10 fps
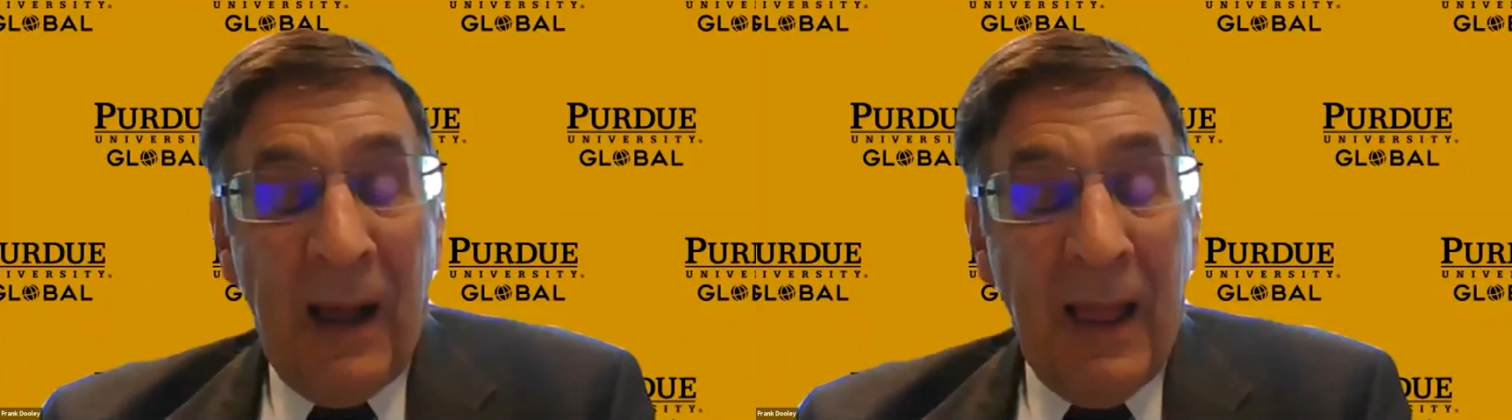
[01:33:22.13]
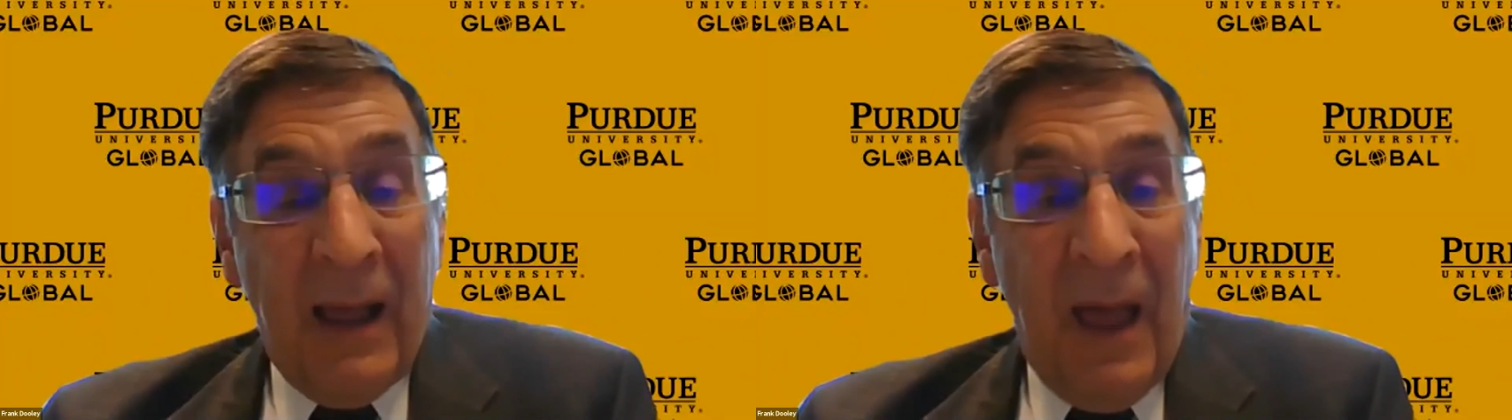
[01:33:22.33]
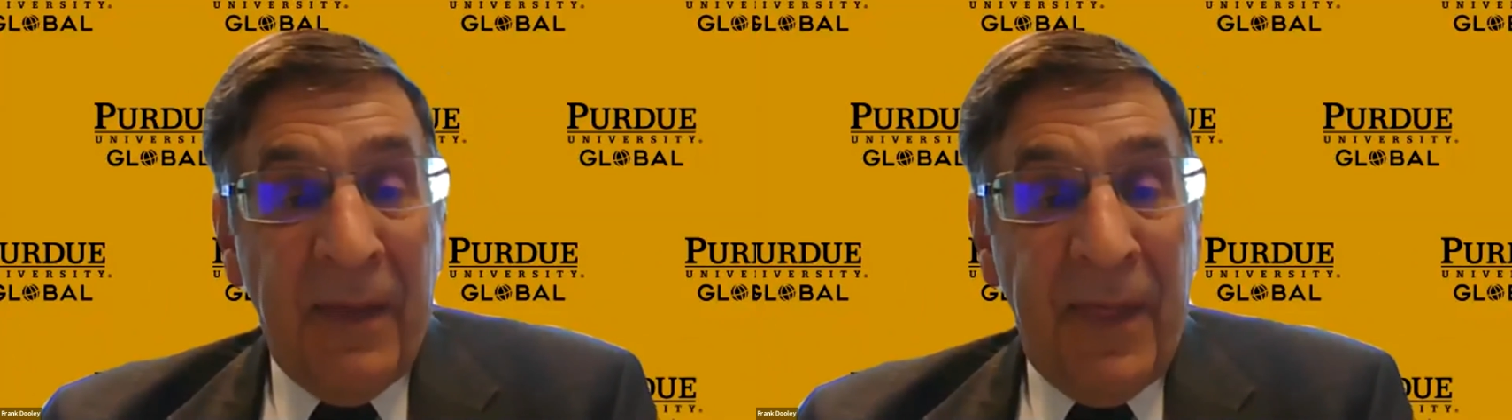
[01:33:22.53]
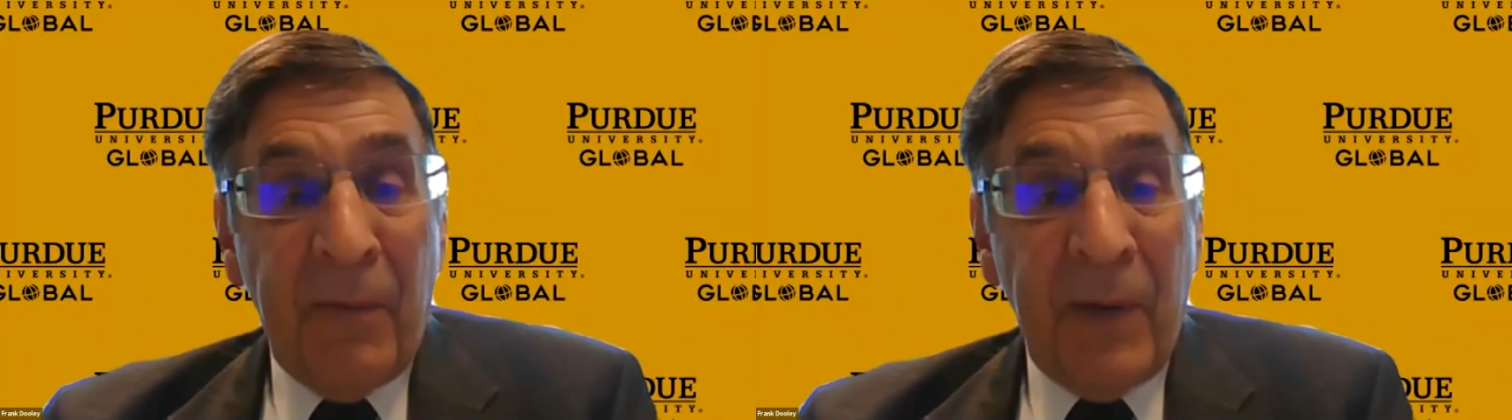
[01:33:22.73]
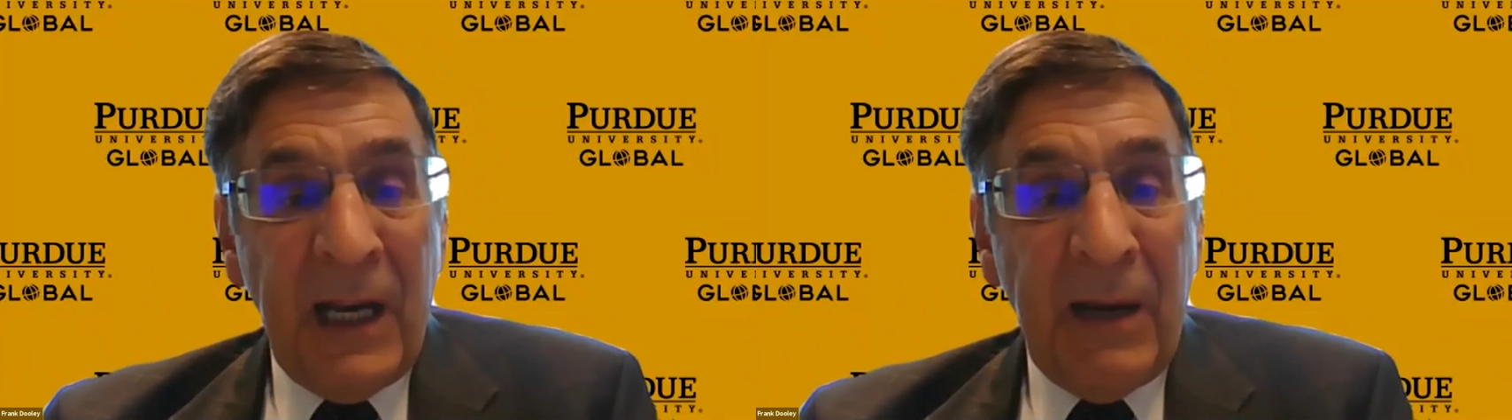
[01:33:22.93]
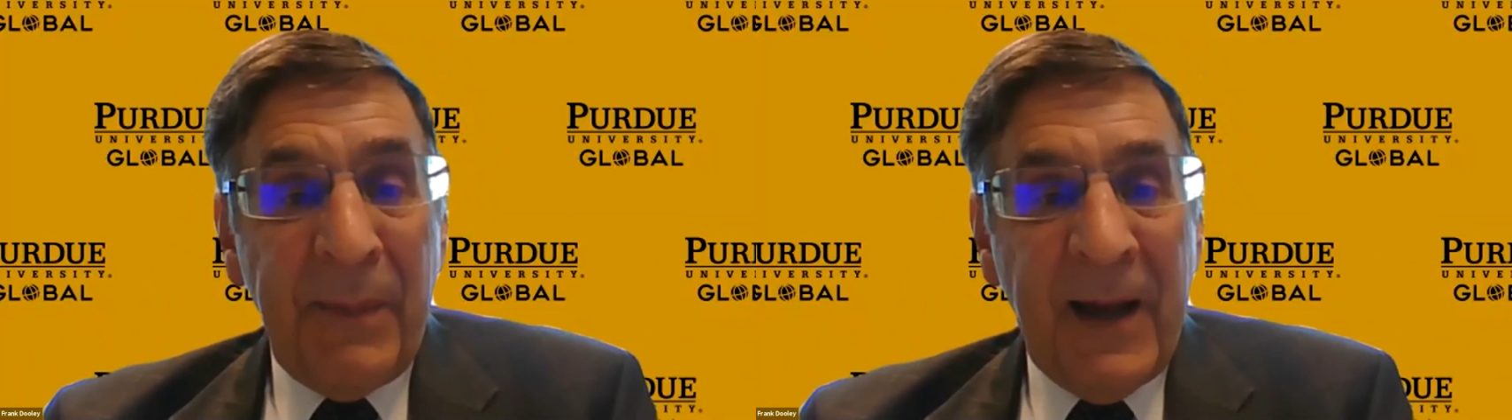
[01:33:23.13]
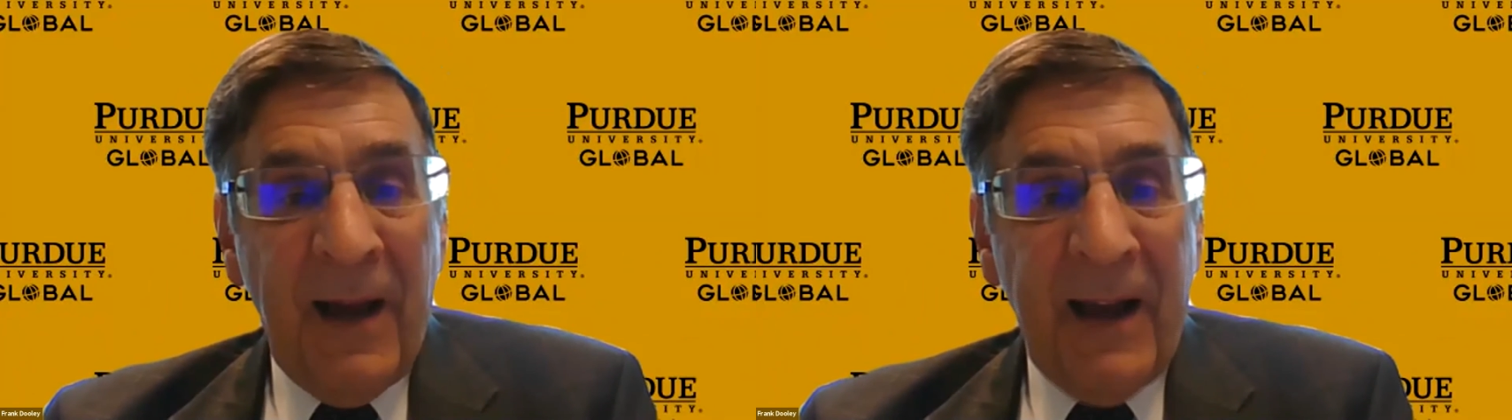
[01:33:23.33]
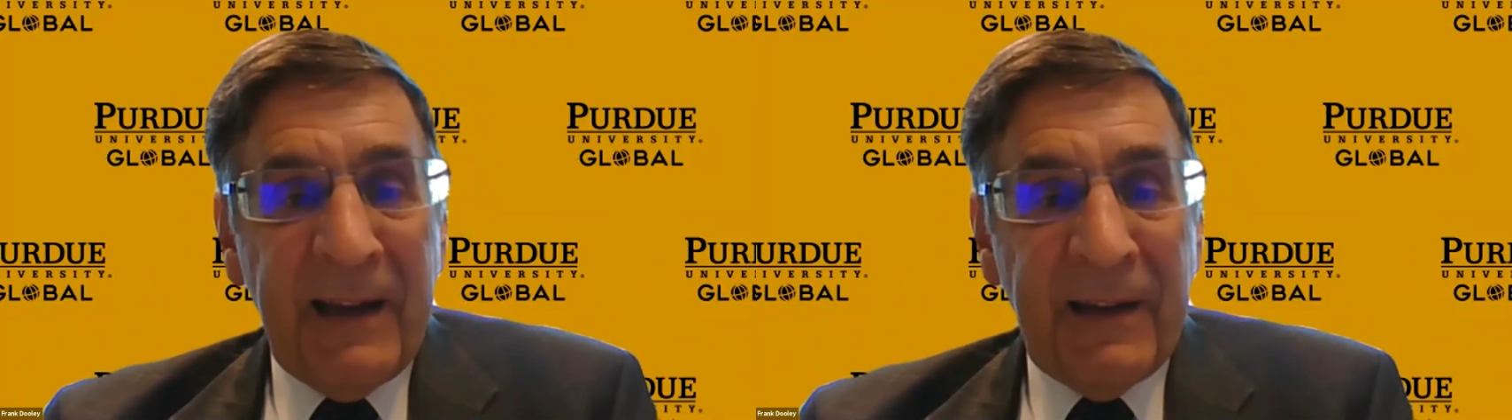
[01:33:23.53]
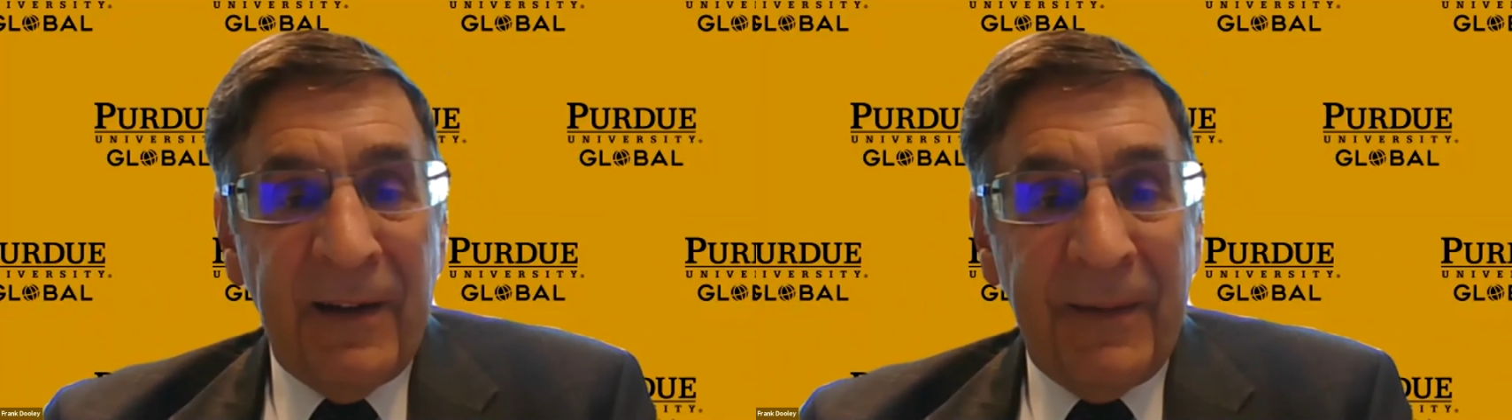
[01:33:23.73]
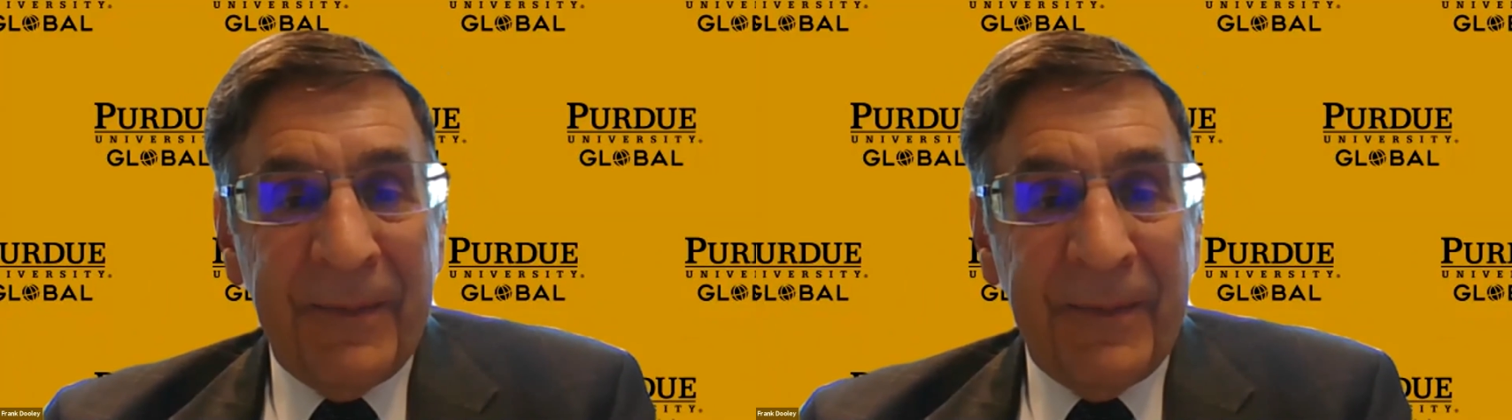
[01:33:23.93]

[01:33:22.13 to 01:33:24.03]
I think we need to be kind.